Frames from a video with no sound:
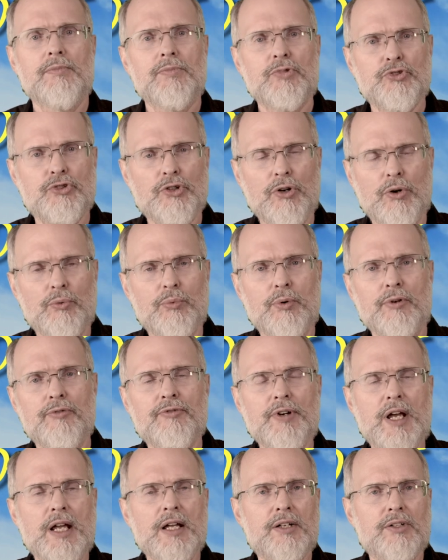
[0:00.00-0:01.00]
showed were
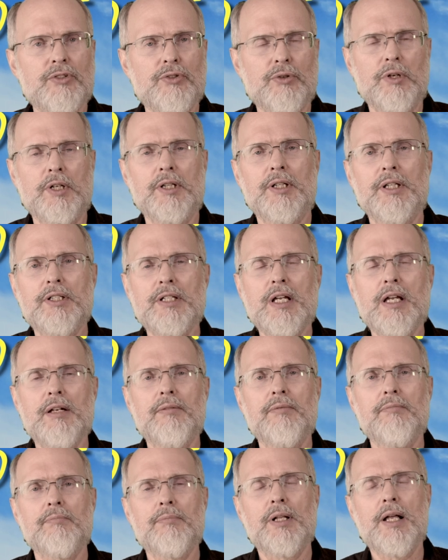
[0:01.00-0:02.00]
fake during the
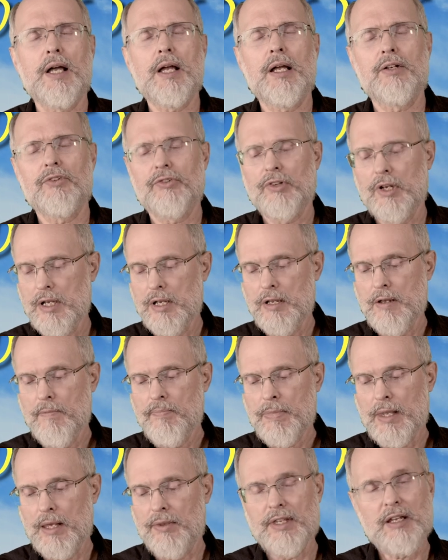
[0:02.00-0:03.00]
10 plagues.
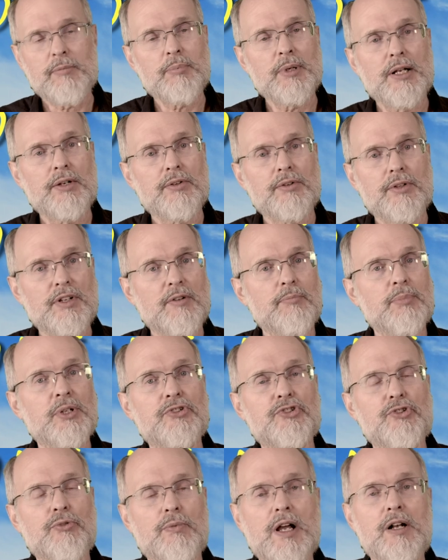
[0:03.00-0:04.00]
They've
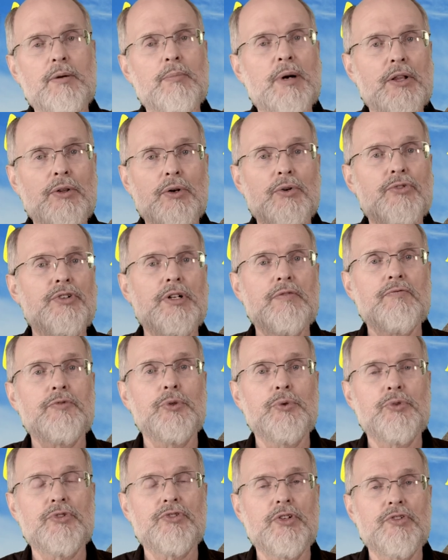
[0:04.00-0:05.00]
been surrounded by those
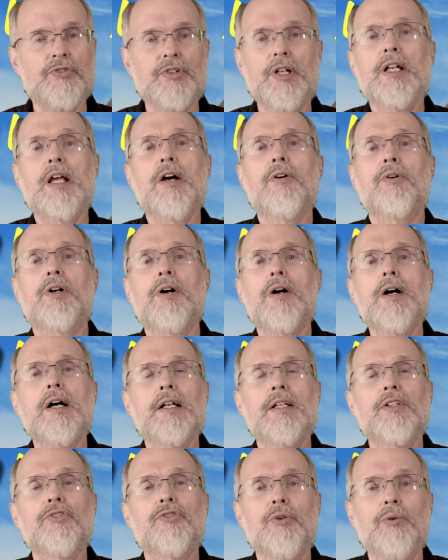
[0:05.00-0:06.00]
influences, and now
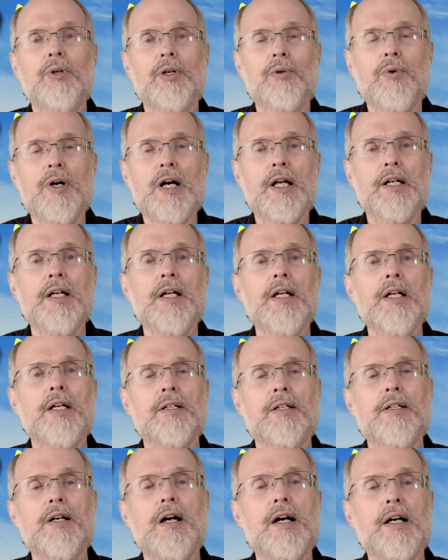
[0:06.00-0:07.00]
God is doing what?
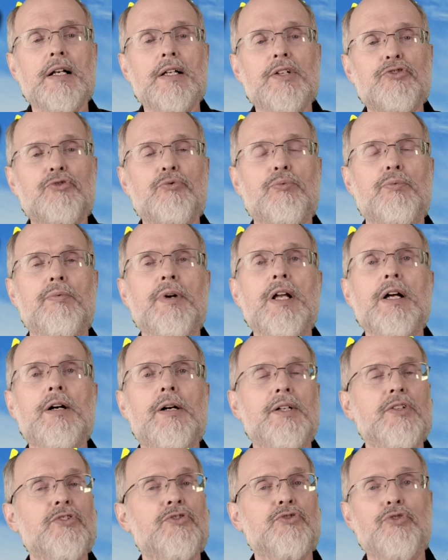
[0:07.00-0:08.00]
God is
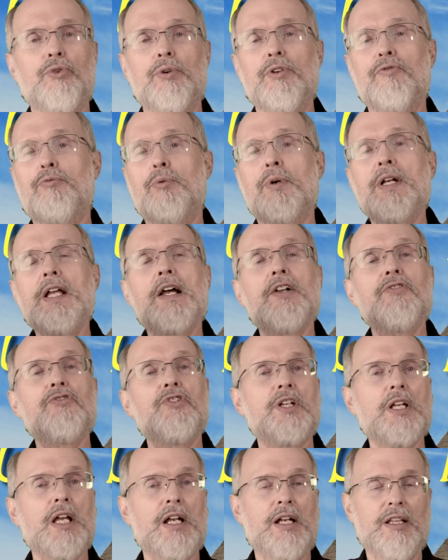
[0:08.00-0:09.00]
sort of
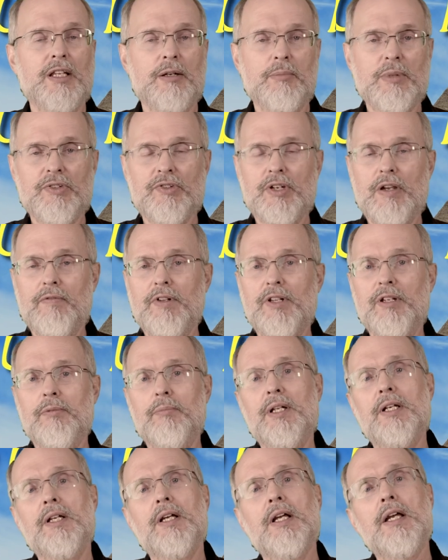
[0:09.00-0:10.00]
re-educating them. He's given
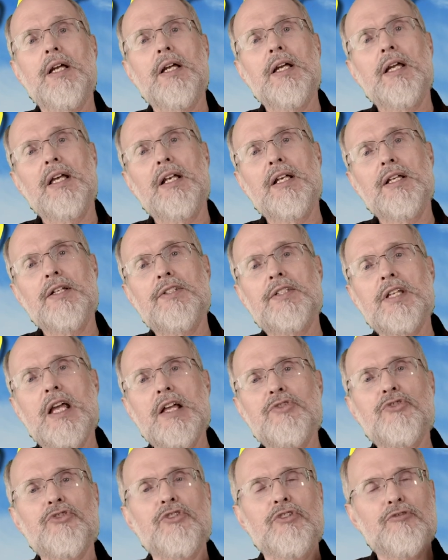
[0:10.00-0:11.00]
them
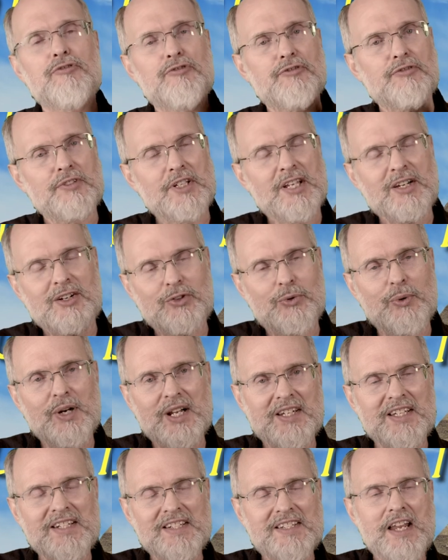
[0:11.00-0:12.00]
a
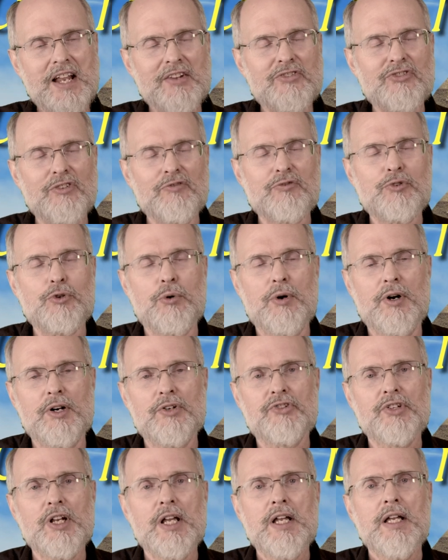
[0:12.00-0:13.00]
quick intensive
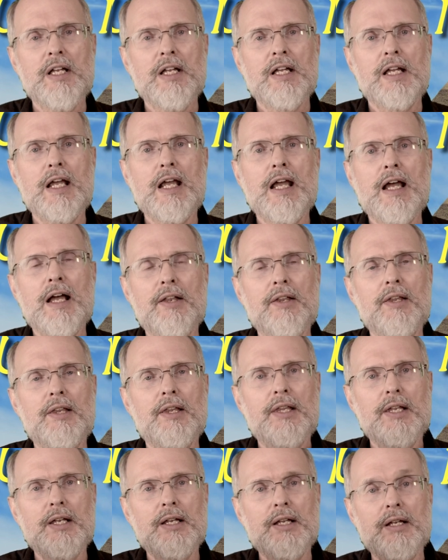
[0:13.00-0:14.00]
course,
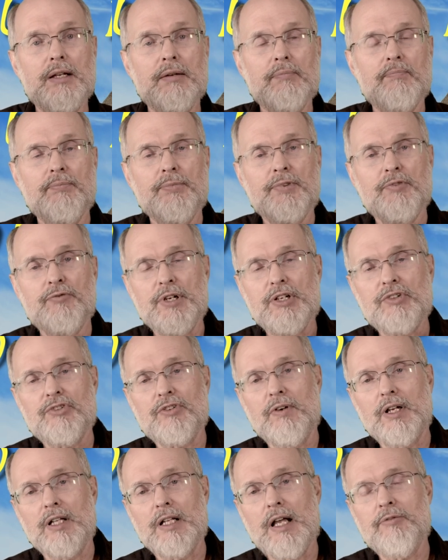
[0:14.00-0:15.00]
and the
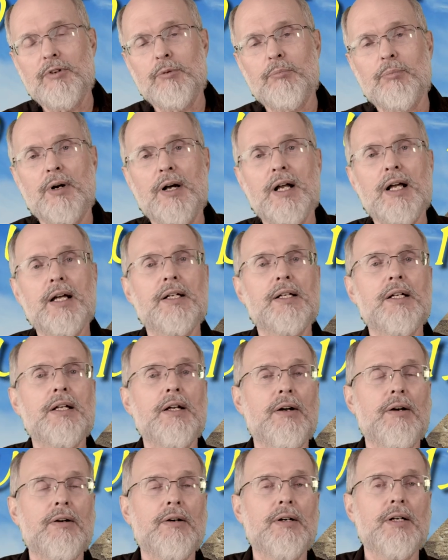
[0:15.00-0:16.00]
Feast of Unleavened Bread
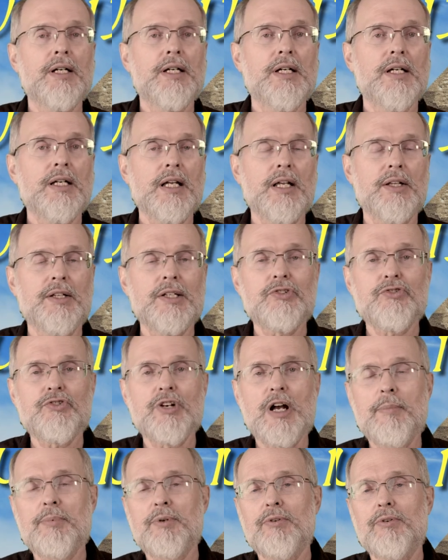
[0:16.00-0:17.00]
here in this
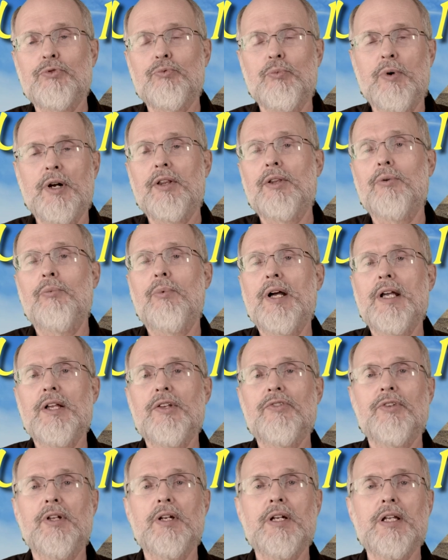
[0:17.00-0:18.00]
chapter is one of the
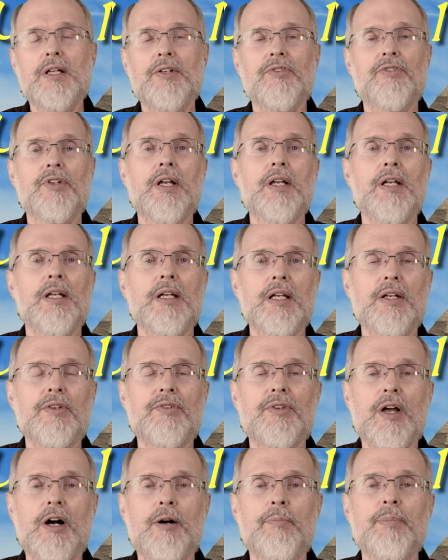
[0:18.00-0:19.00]
ways that
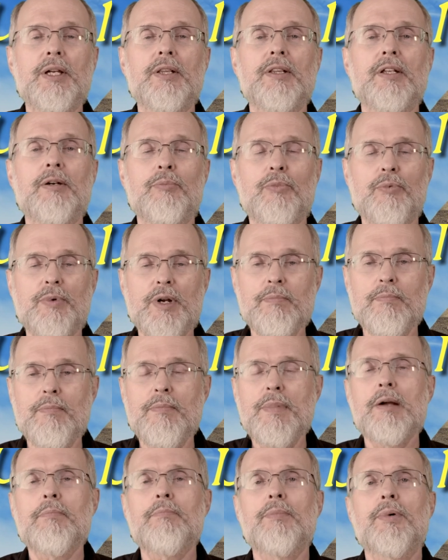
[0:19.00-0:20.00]
he's helping them
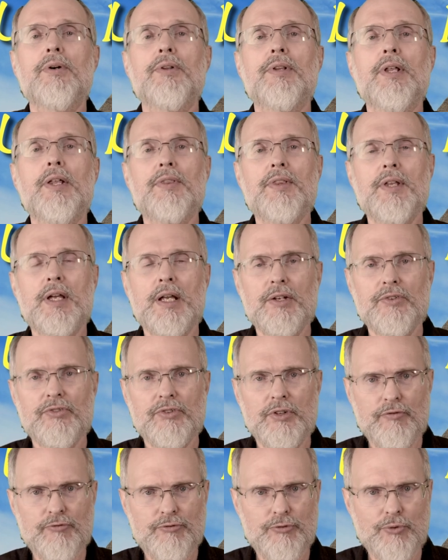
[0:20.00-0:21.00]
remember the
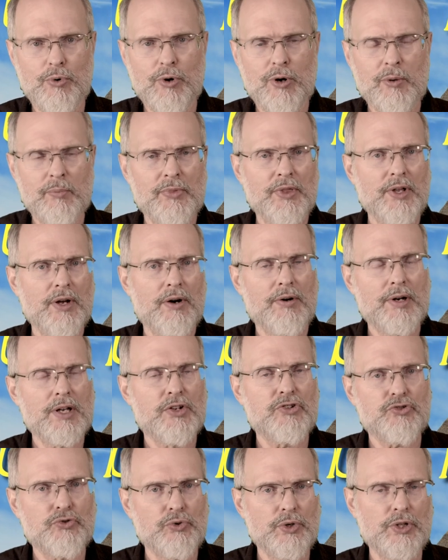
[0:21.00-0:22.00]
things that form their
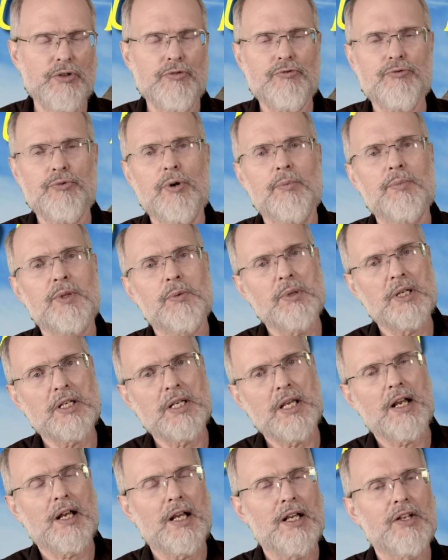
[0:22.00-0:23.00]
history, that form the
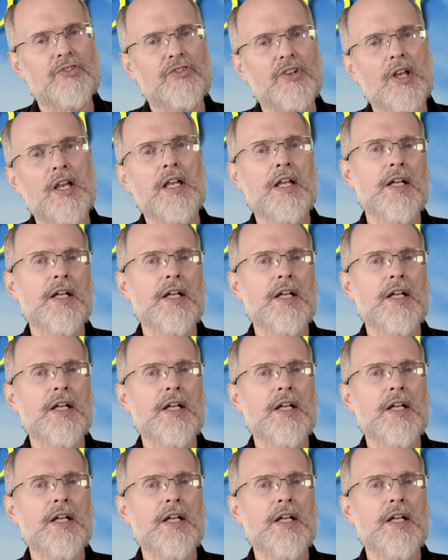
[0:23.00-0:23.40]
beginnings